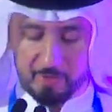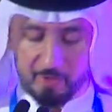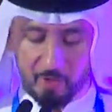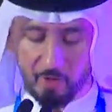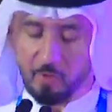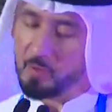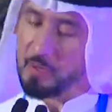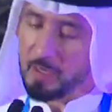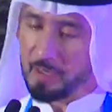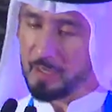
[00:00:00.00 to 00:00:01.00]
So,
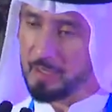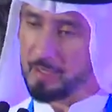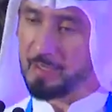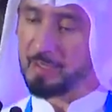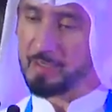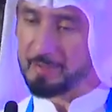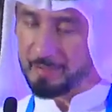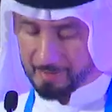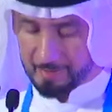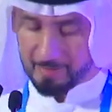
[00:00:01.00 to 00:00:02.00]

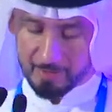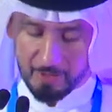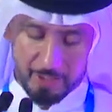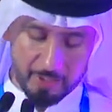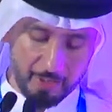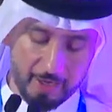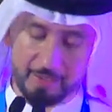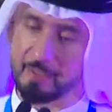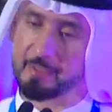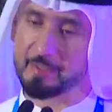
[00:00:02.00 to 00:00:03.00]
dear
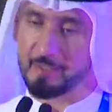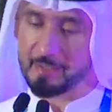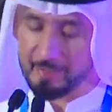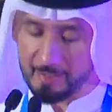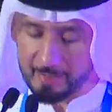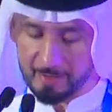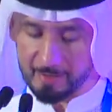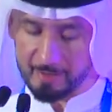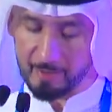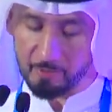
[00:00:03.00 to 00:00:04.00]
Excellencies,
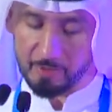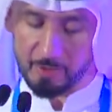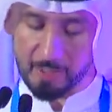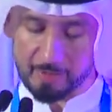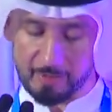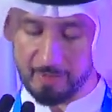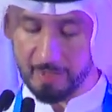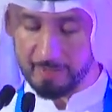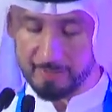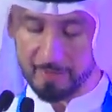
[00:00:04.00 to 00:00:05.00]
distinguished guests,
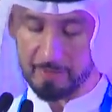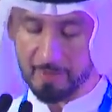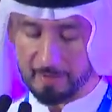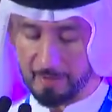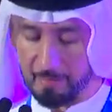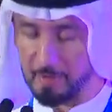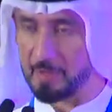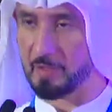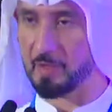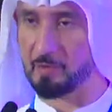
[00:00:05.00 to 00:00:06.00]
ladies and
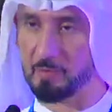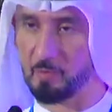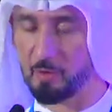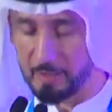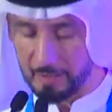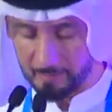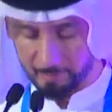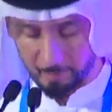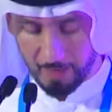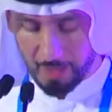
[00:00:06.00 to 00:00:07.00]
gentlemen, good morning.
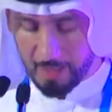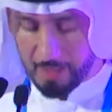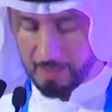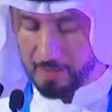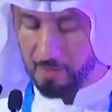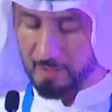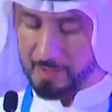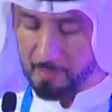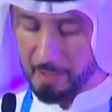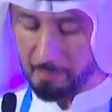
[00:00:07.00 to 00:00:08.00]
So
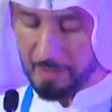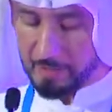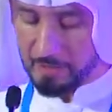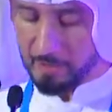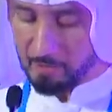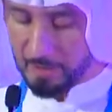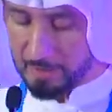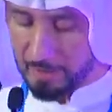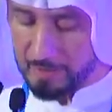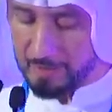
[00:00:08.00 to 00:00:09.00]
it's my pleasure to
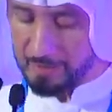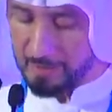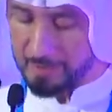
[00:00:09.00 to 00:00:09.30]
address this